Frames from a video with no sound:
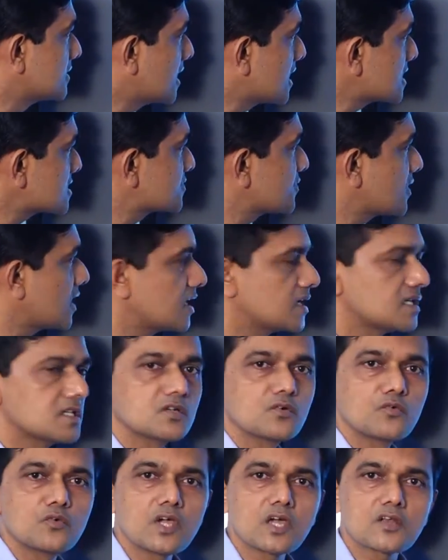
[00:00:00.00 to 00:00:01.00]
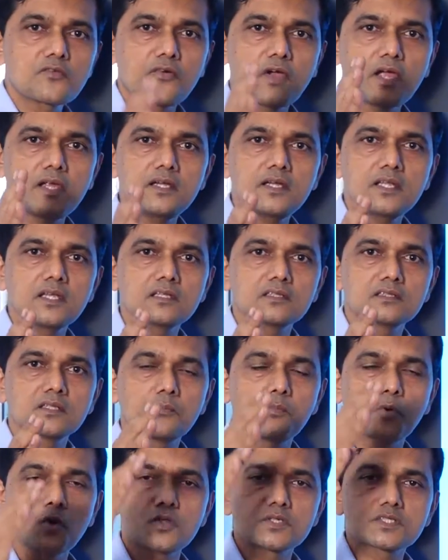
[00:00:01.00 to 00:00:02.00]
That's why we are finding
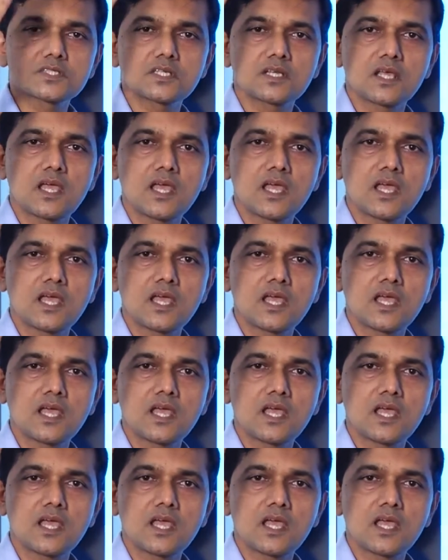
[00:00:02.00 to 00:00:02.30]
the pollution